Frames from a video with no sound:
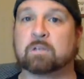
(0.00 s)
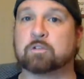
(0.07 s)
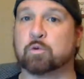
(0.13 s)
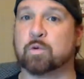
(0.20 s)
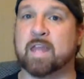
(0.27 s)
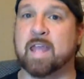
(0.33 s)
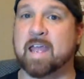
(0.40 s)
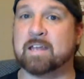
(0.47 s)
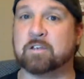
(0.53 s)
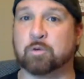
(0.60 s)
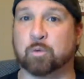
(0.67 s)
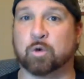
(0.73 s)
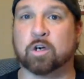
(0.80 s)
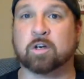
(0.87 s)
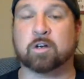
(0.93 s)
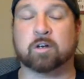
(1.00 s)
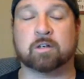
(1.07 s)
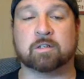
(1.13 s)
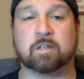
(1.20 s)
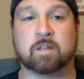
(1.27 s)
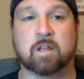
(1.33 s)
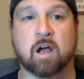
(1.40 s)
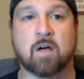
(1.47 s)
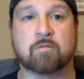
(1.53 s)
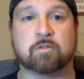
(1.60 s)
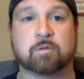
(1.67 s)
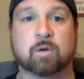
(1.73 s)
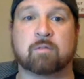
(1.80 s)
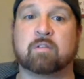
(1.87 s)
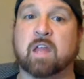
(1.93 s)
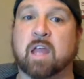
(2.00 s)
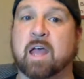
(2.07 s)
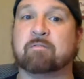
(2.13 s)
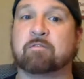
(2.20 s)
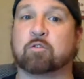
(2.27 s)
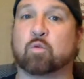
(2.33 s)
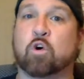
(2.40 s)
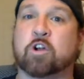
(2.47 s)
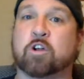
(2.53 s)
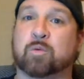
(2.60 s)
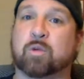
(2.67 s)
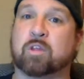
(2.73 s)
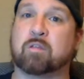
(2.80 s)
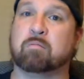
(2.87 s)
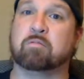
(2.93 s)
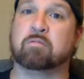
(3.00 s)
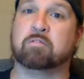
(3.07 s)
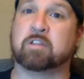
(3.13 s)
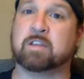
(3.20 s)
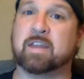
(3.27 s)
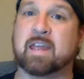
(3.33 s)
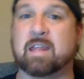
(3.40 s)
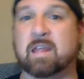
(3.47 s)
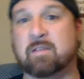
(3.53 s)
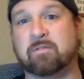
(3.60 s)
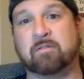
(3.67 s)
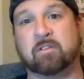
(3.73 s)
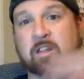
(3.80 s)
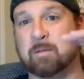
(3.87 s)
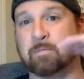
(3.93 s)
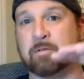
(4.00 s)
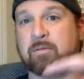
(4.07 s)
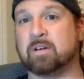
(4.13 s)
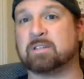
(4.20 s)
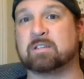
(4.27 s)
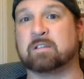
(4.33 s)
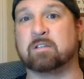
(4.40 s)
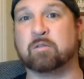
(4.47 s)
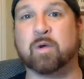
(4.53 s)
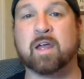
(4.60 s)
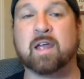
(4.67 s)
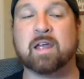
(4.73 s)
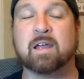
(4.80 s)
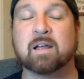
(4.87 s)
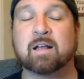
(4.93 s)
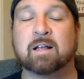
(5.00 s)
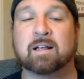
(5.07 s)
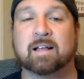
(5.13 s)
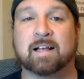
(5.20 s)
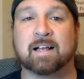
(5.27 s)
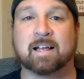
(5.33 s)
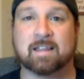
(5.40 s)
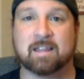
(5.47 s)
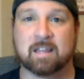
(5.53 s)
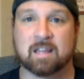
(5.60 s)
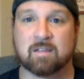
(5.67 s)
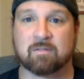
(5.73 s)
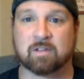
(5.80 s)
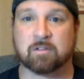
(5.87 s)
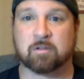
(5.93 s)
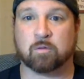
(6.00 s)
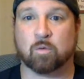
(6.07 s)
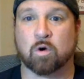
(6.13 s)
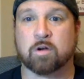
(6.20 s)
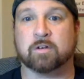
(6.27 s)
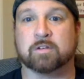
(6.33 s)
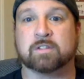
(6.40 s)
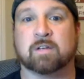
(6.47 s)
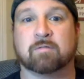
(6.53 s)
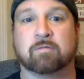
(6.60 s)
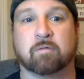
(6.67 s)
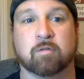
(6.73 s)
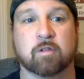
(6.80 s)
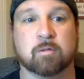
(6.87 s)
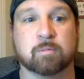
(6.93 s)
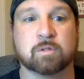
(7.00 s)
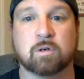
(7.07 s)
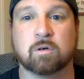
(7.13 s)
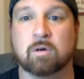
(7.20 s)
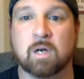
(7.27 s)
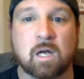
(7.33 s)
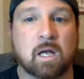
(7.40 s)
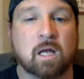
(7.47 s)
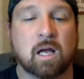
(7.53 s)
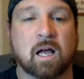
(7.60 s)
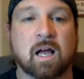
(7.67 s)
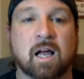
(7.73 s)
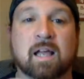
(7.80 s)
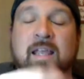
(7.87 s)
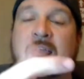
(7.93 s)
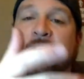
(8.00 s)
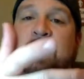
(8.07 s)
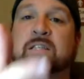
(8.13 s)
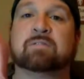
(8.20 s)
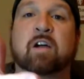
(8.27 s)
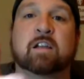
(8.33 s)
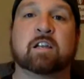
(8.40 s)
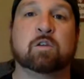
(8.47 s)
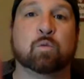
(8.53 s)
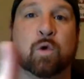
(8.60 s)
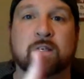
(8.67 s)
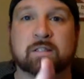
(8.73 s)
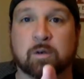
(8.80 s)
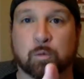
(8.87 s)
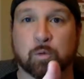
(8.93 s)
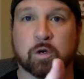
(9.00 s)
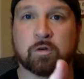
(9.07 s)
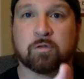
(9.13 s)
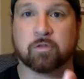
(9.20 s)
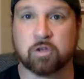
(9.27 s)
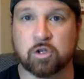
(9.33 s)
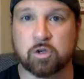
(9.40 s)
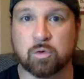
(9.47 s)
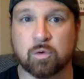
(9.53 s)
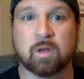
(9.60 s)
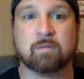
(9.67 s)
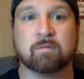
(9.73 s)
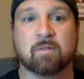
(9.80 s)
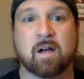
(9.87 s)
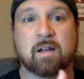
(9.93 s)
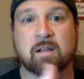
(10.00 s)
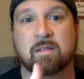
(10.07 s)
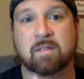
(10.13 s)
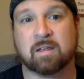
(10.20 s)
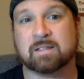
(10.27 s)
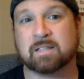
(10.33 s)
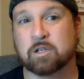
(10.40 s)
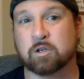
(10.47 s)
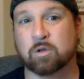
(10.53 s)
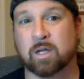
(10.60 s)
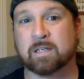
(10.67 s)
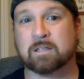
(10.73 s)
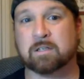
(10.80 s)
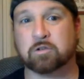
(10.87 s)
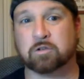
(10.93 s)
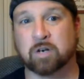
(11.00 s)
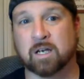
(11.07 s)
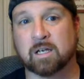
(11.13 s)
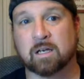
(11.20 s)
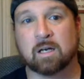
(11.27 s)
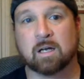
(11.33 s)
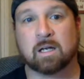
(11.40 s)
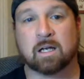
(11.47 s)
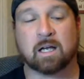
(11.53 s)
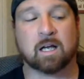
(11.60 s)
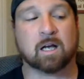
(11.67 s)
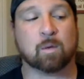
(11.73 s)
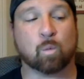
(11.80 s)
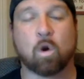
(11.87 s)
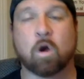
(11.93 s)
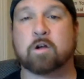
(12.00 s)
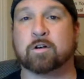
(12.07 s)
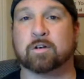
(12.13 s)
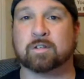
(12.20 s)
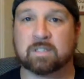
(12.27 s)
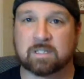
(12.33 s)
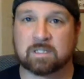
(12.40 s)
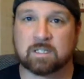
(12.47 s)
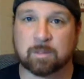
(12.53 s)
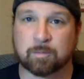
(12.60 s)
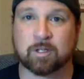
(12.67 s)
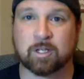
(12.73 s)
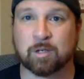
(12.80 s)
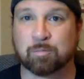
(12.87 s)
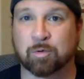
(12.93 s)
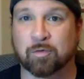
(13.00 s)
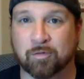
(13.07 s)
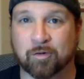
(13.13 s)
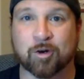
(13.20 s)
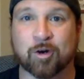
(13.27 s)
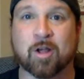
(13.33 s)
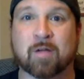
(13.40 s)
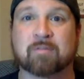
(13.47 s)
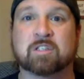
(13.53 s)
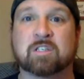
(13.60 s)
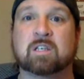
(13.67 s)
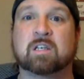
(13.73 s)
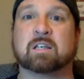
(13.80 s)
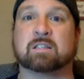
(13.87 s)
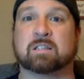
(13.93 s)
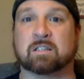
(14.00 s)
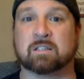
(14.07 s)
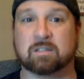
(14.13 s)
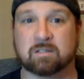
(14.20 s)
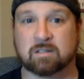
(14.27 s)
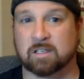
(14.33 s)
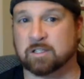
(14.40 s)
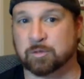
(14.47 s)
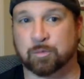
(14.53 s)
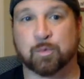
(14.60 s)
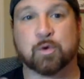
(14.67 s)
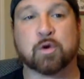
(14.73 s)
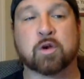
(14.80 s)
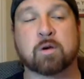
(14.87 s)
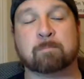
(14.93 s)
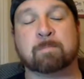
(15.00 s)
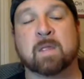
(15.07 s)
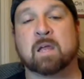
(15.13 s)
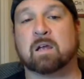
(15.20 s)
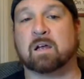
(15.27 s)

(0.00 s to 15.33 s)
So when they head to work or to the office, wherever, they have their water with them through the day. They fill up the rest of the way, and then they've got their water set for them. So again, it's finding ways that work for you and finding things that you like to drink. Water is typically preferred, obviously, because it's pure.